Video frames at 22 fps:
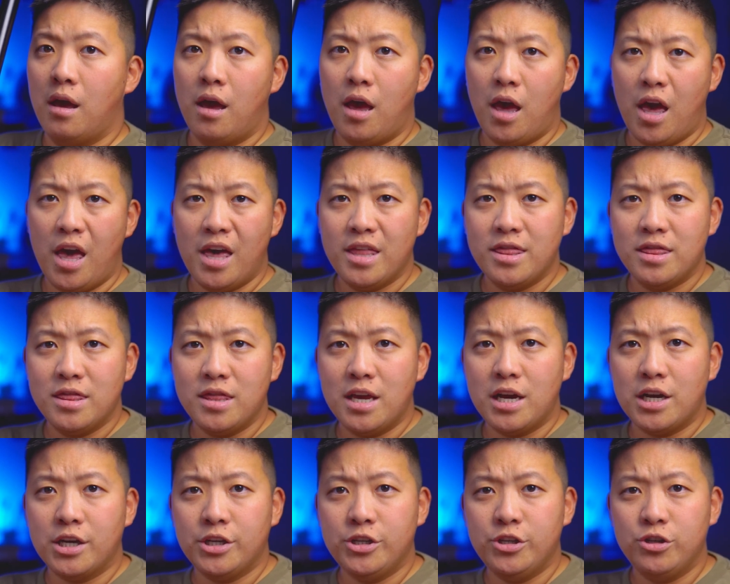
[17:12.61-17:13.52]
And
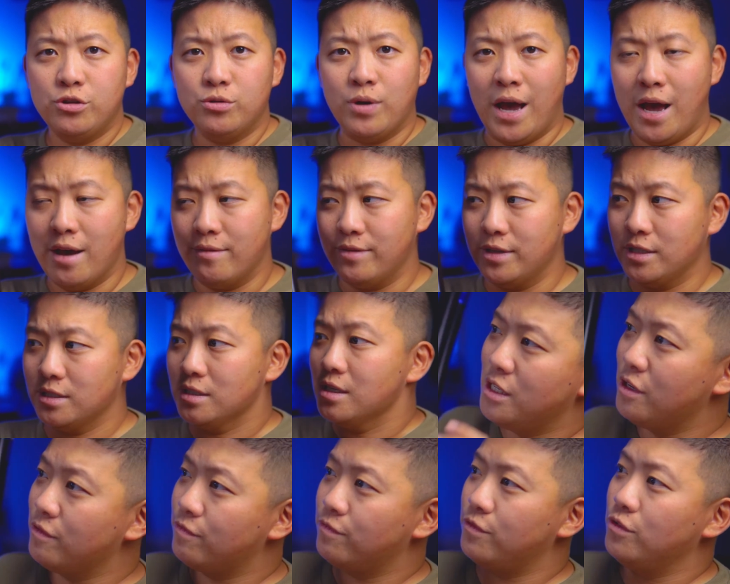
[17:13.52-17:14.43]
there you have it.
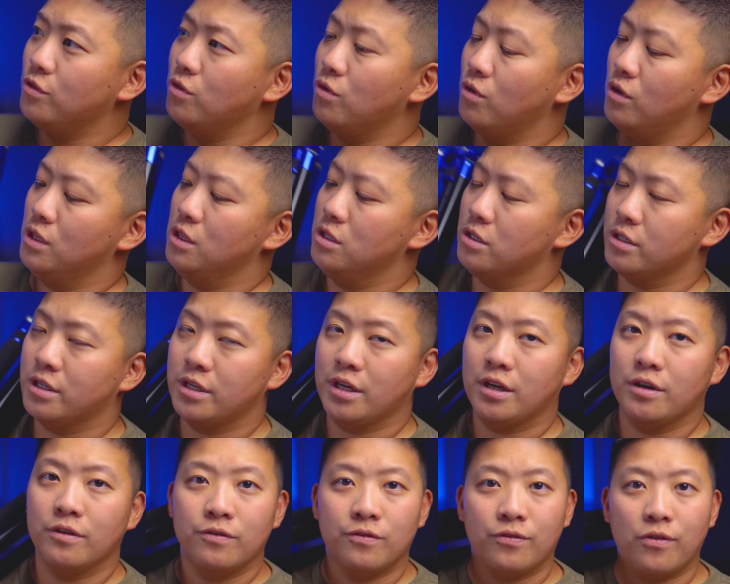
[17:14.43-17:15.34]
If you're
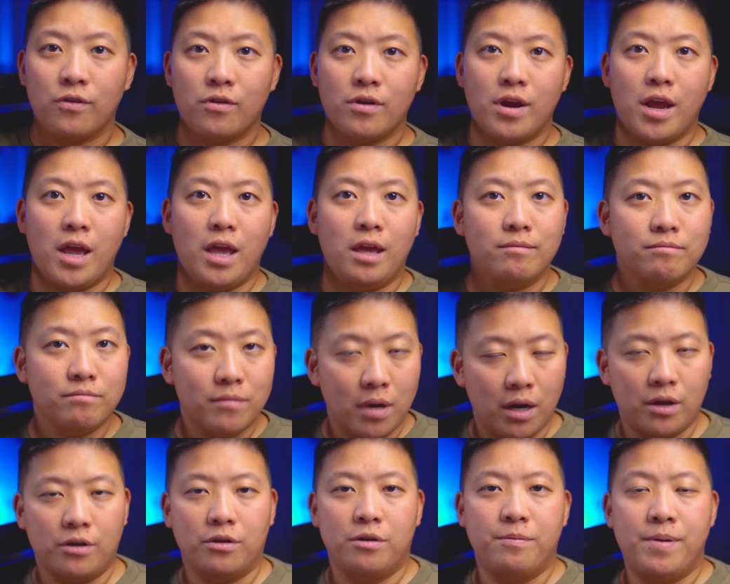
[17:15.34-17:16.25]
looking for a
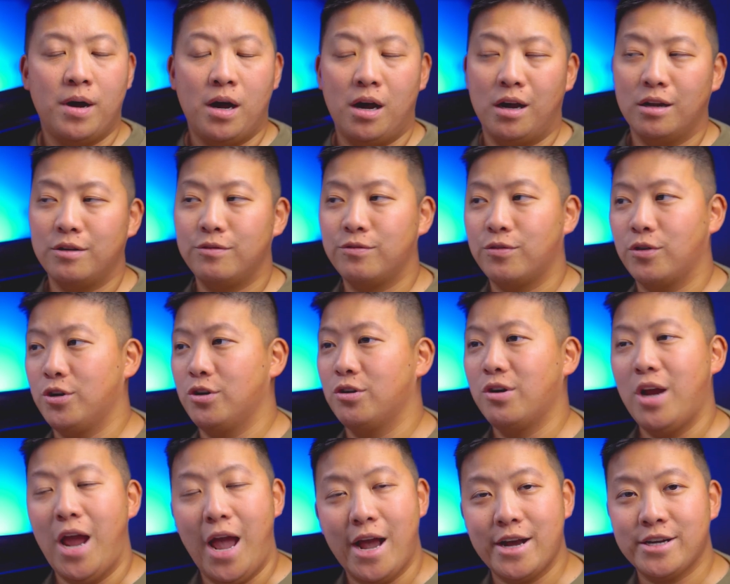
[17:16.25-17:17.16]
monopod for
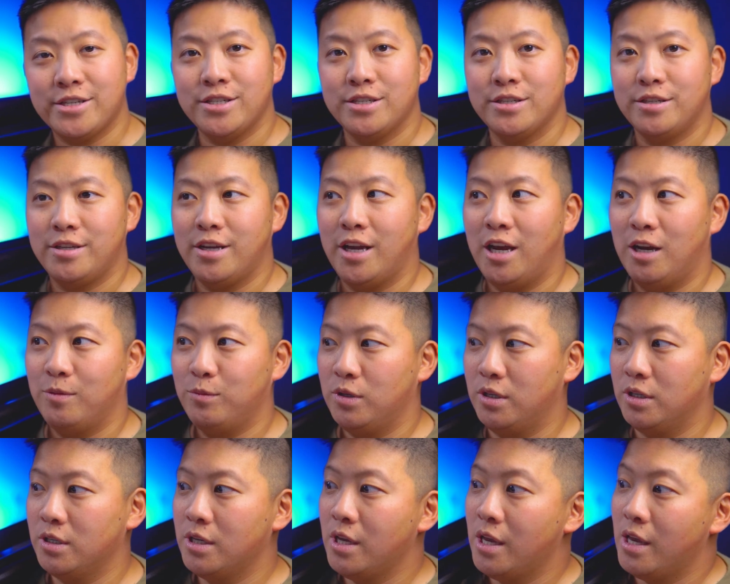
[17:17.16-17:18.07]
your action
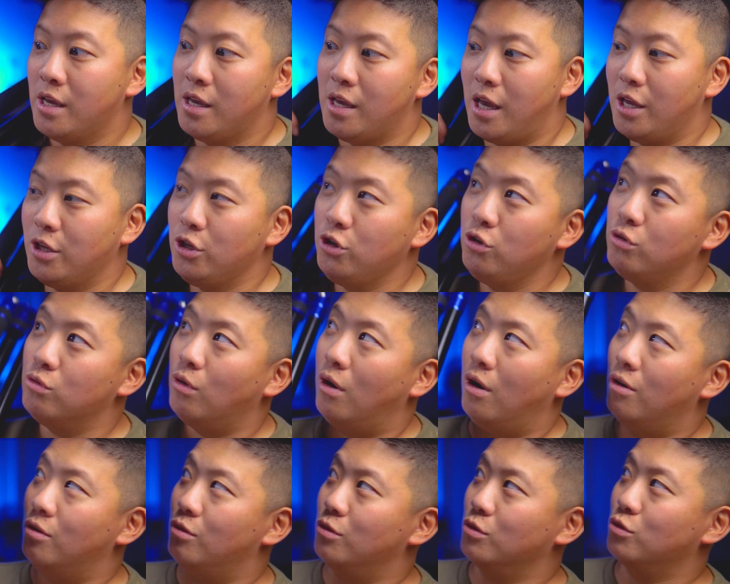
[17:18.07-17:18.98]
camera and you
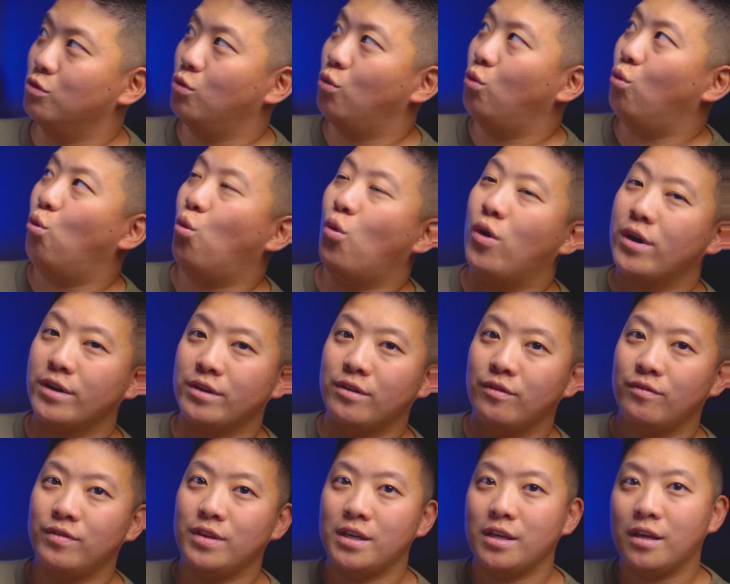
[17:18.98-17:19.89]
own one
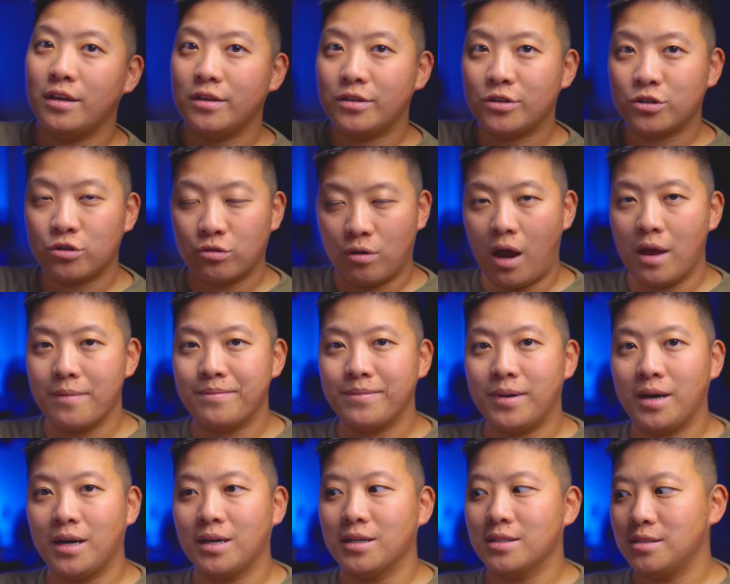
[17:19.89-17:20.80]
of these
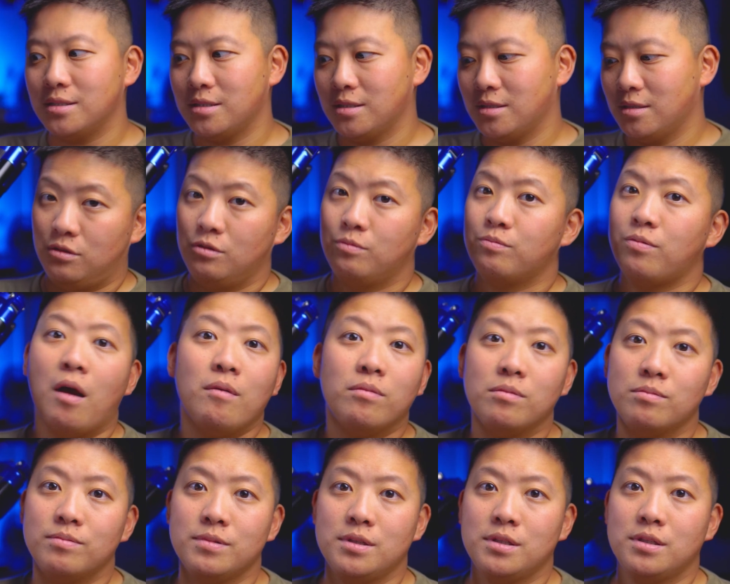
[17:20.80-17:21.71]
tripods, you
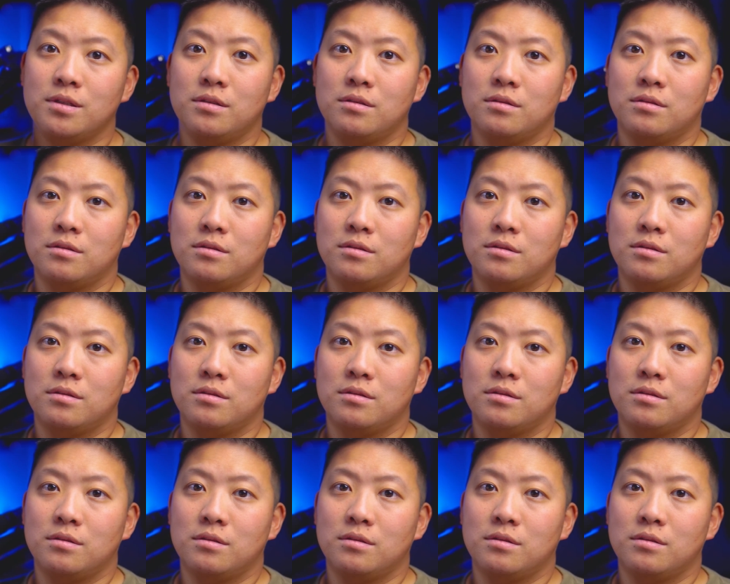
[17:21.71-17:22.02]
probably